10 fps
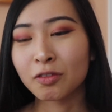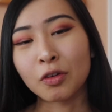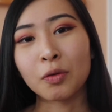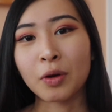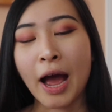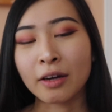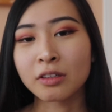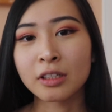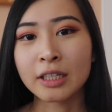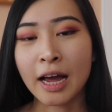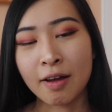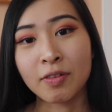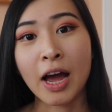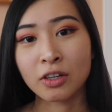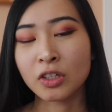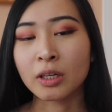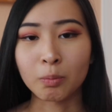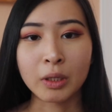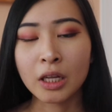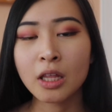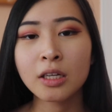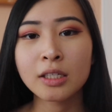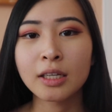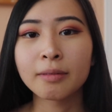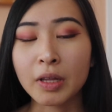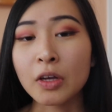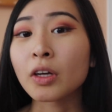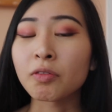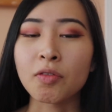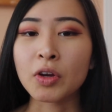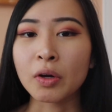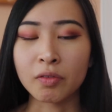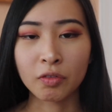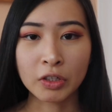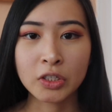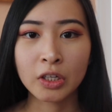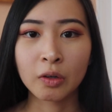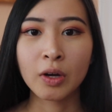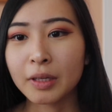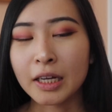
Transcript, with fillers: for hackers that have actually completed this that you can review and refer to.